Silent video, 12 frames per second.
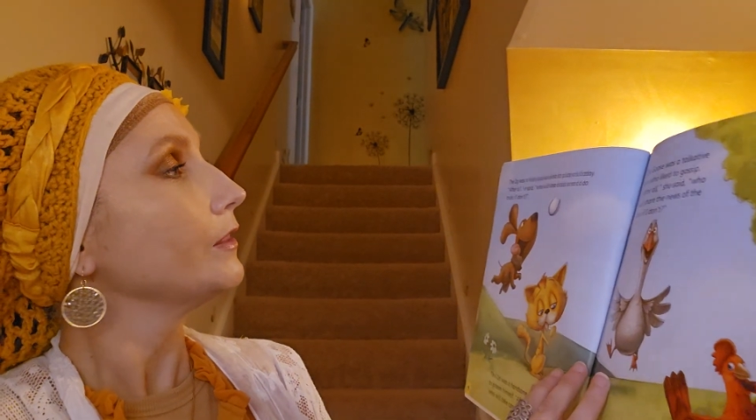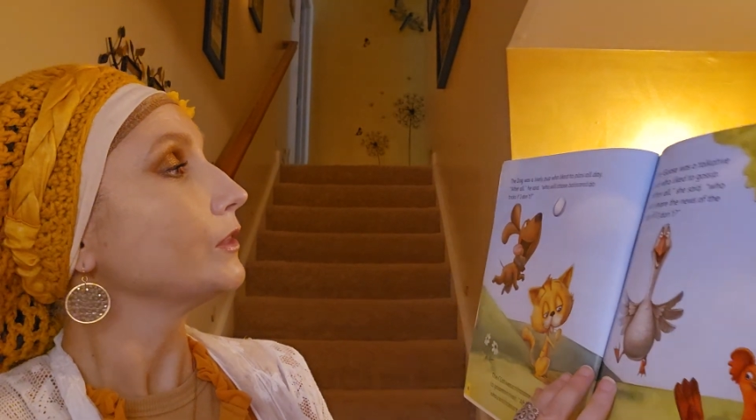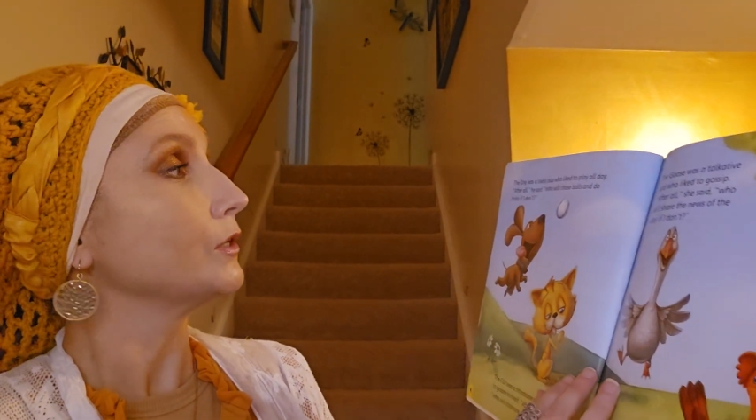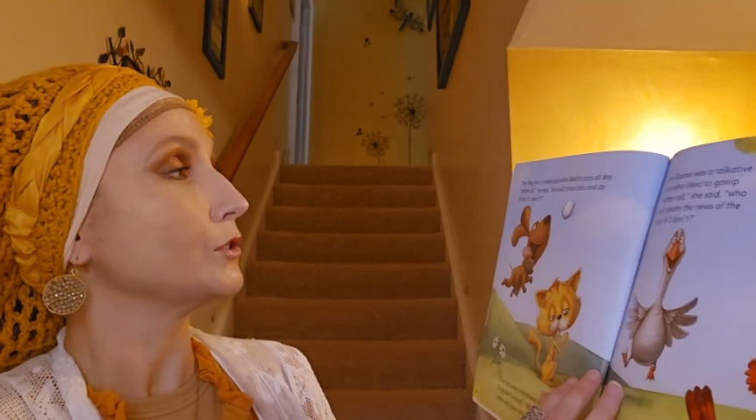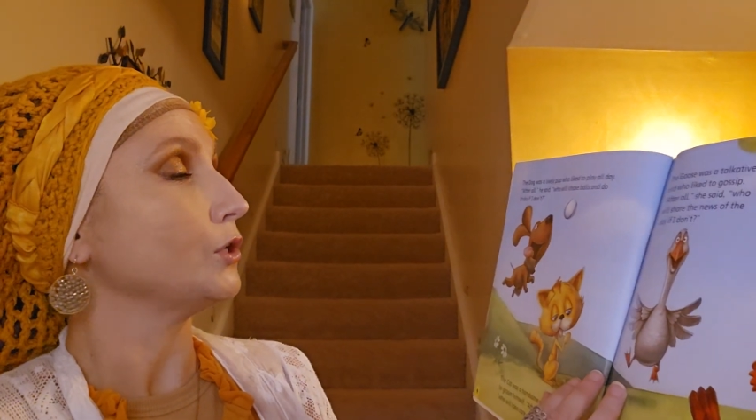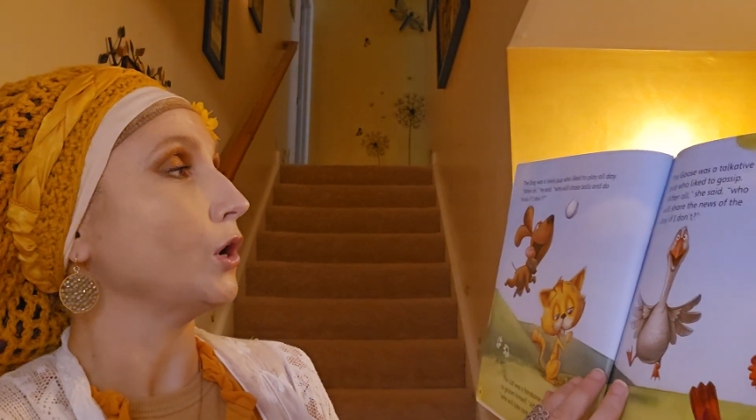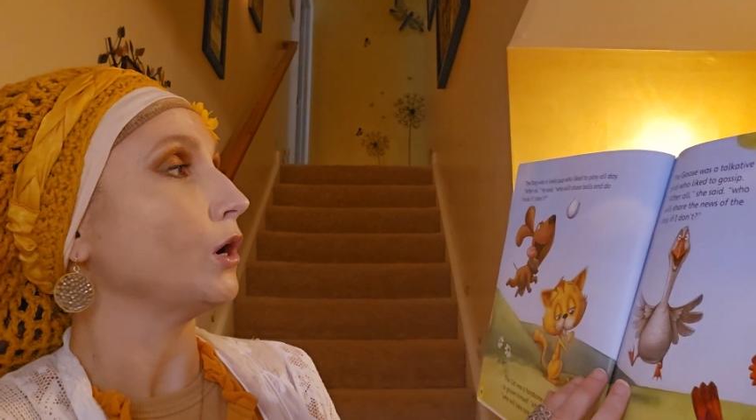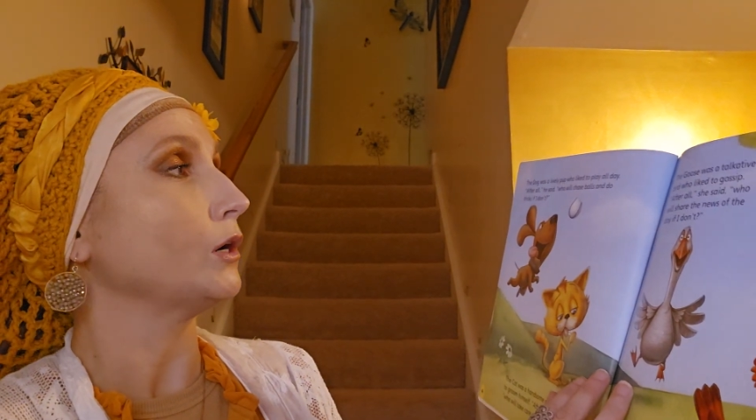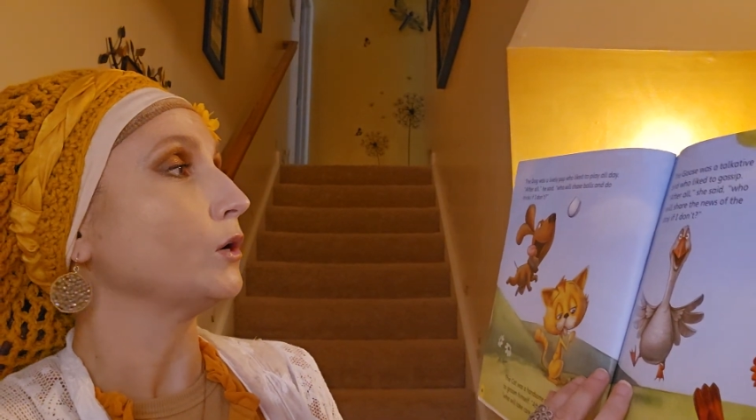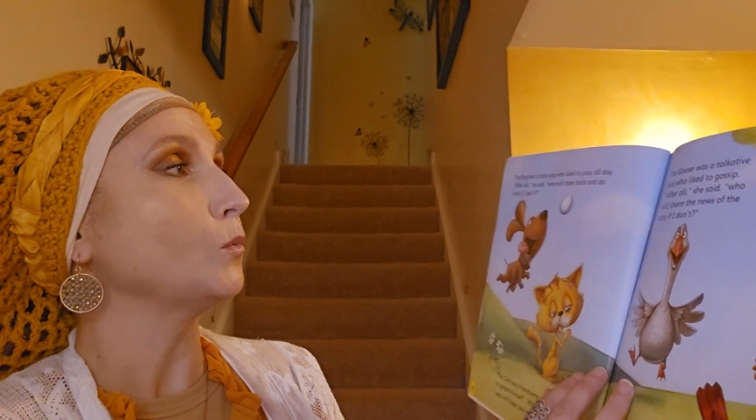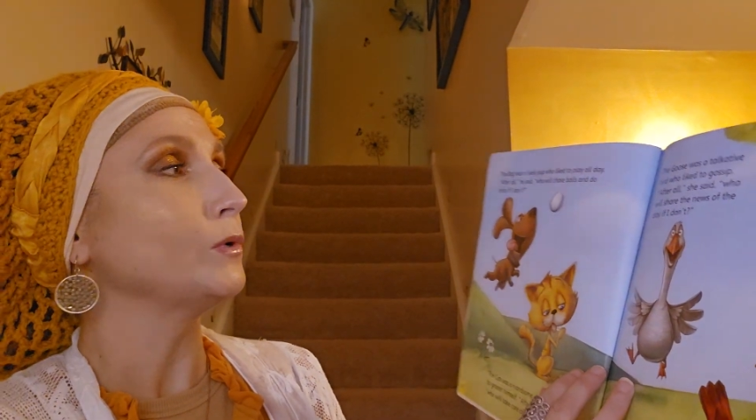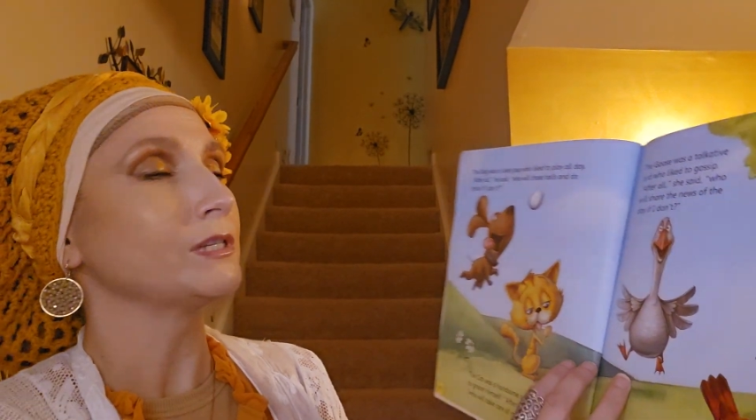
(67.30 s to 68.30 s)
The
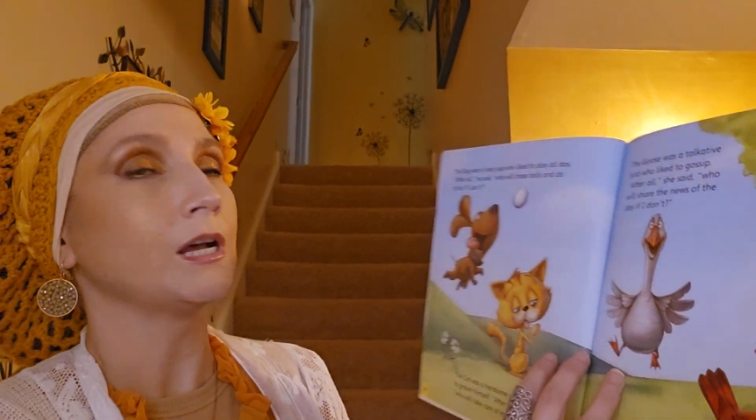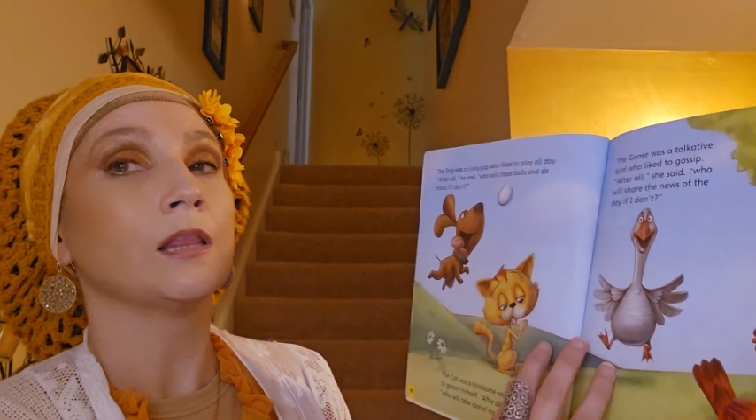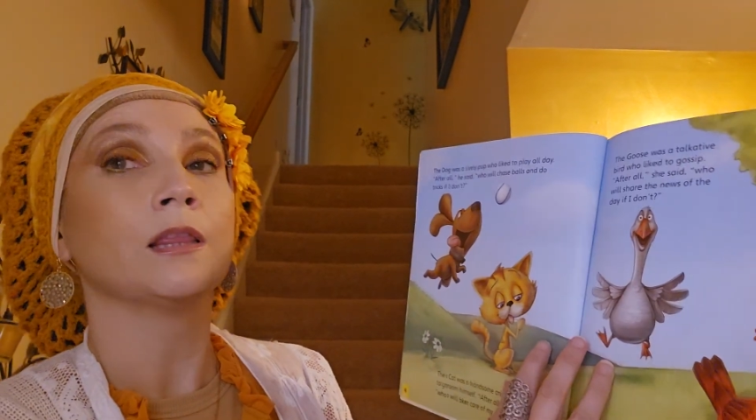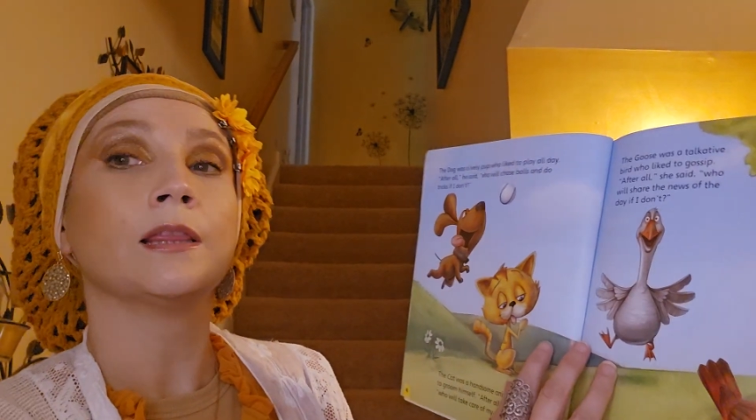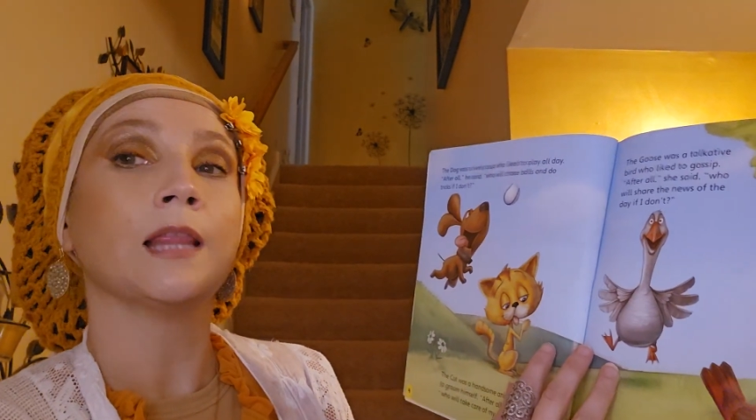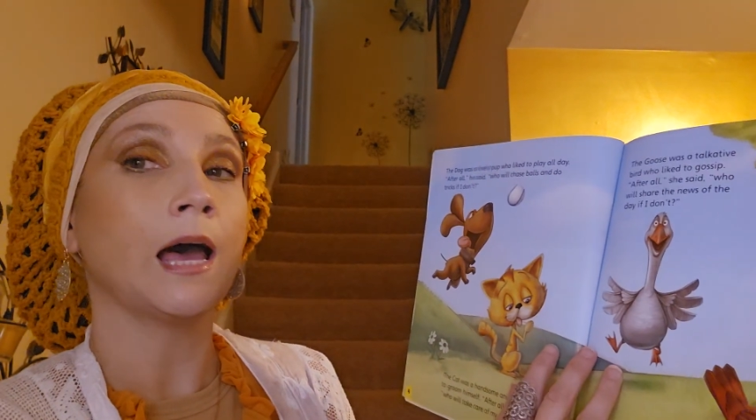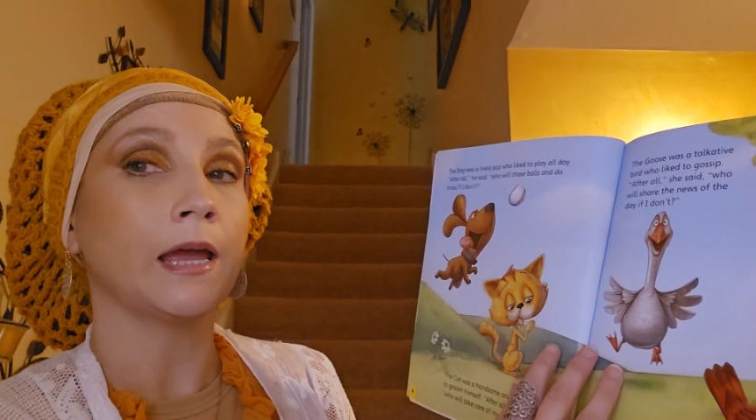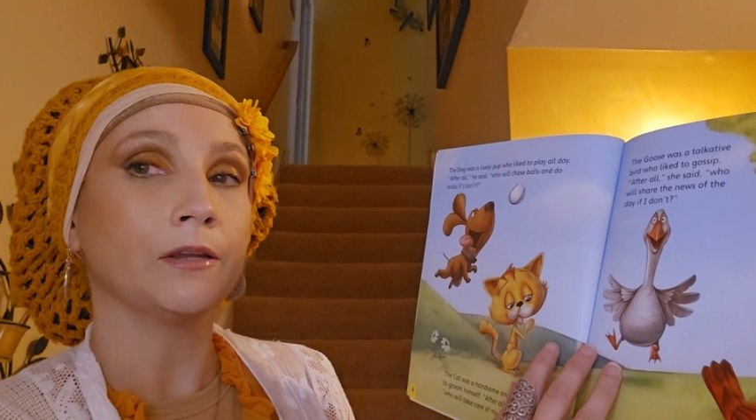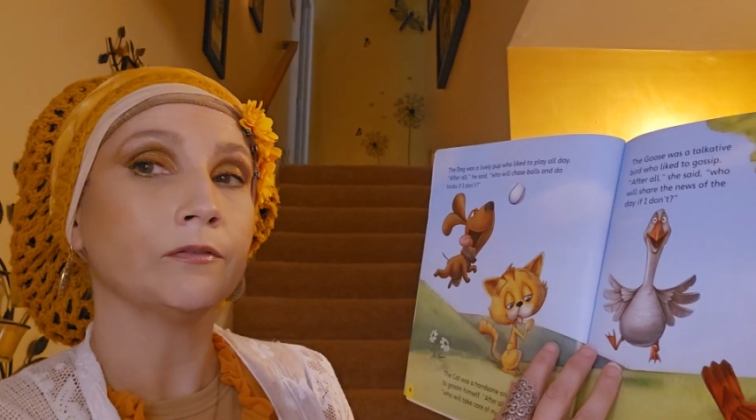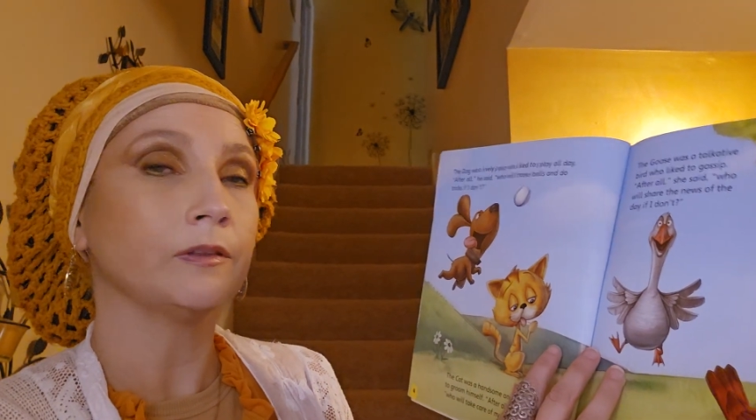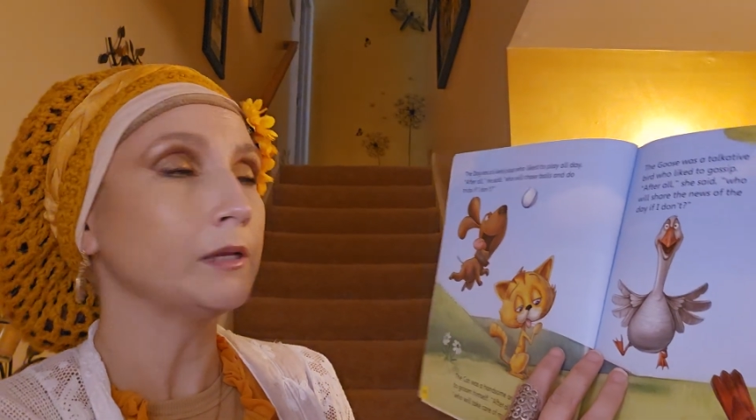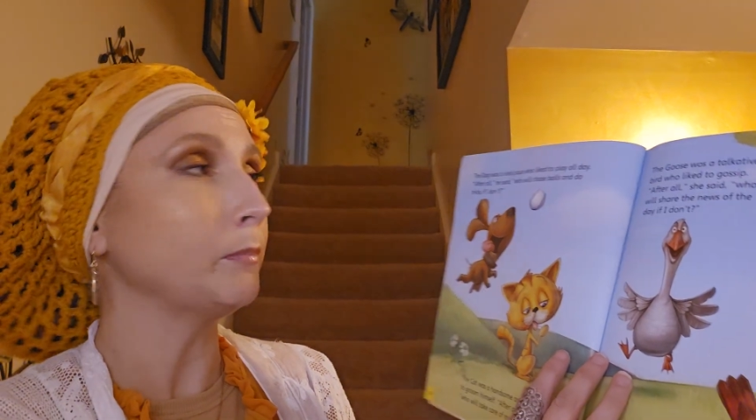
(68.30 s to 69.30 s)
dog was a
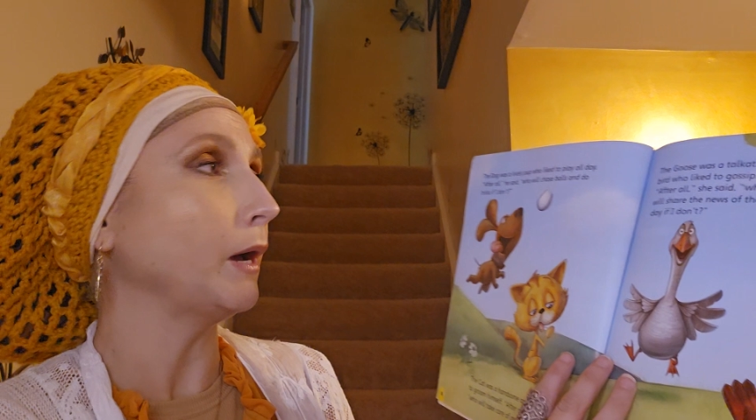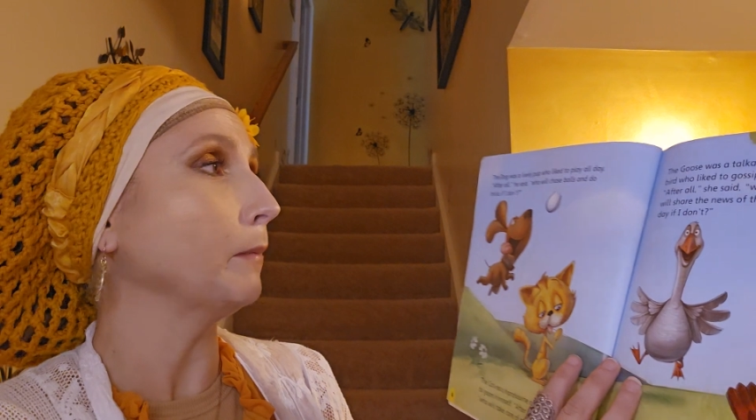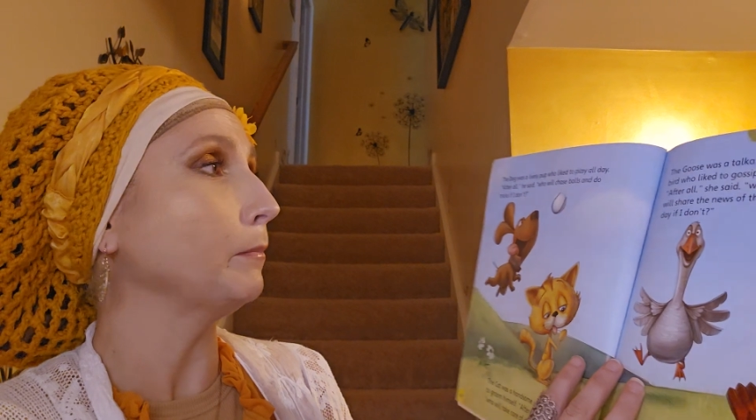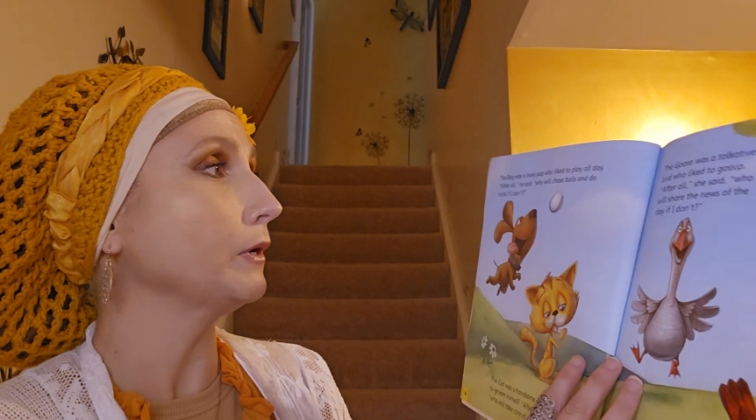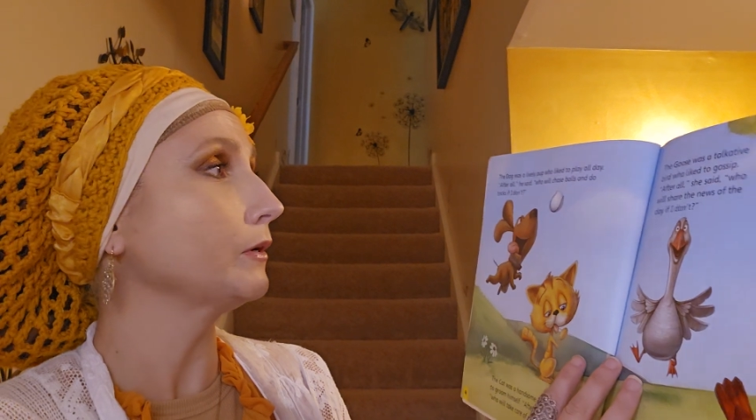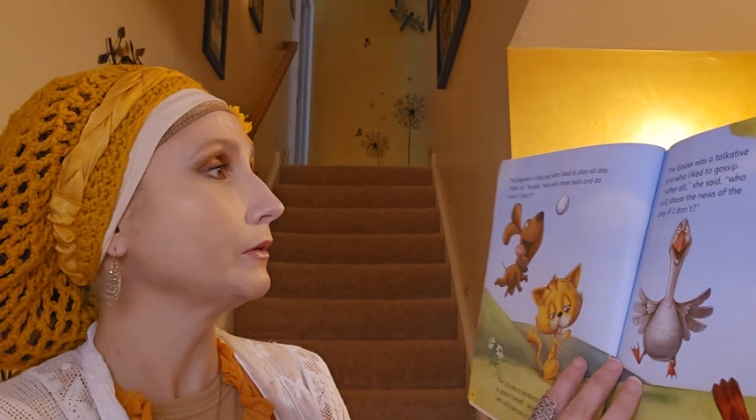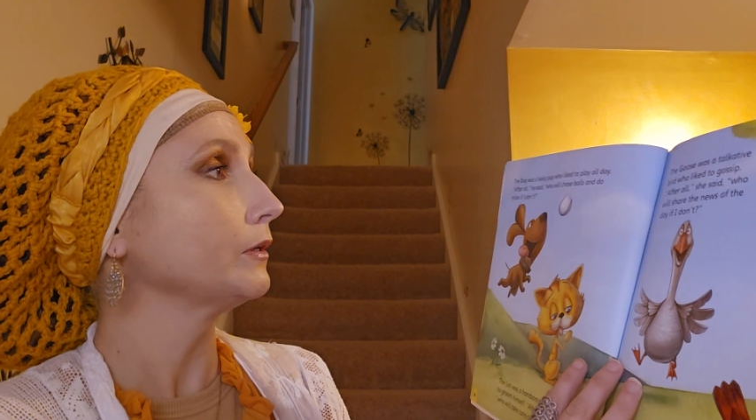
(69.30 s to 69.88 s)
lively pup